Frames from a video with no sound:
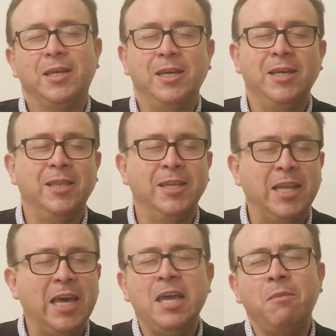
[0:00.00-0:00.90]
In the
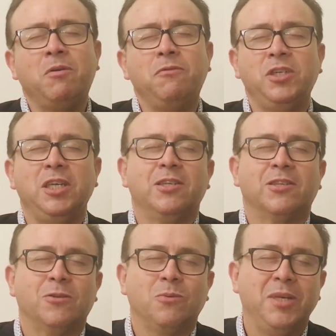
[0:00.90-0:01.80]
name of
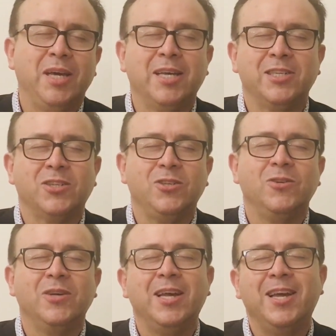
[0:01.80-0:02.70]
Jesus, we ask you,
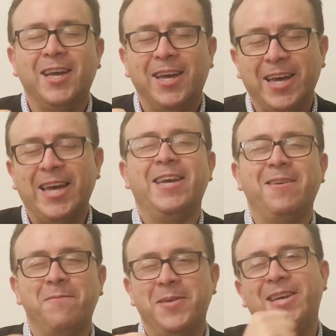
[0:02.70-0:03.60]

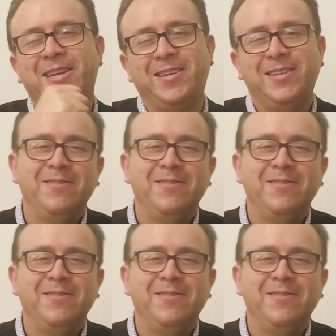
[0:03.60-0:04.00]
Amen.